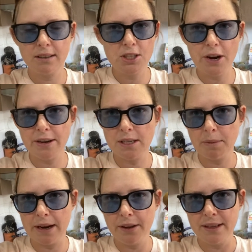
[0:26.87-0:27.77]
cherry
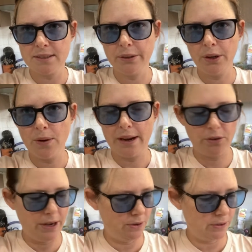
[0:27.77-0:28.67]
tomato. That's looking quite
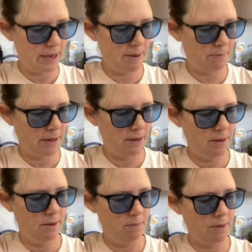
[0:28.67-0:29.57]
green on camera.
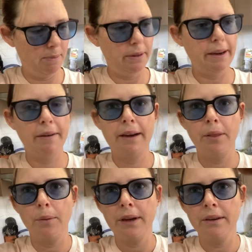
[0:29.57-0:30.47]
Maybe I get
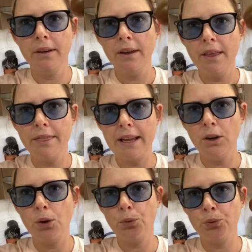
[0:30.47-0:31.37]
another one. They
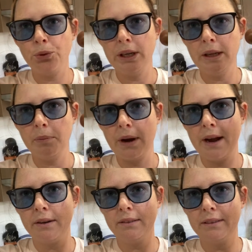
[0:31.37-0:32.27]
look really
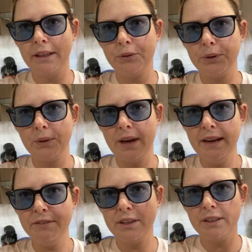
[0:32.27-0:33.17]
brown in real
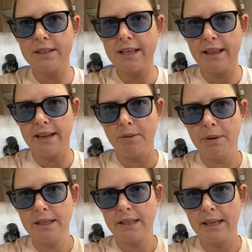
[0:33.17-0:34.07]
life. Can you see that
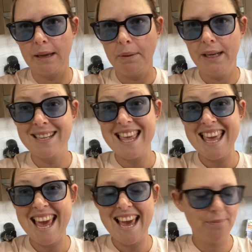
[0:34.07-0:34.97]
compared to the cabinet?
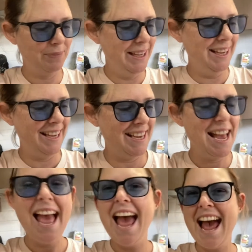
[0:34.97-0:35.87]
Yeah.
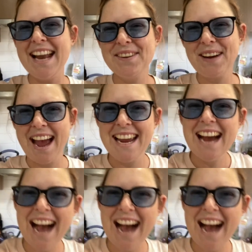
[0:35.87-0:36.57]
Anyway,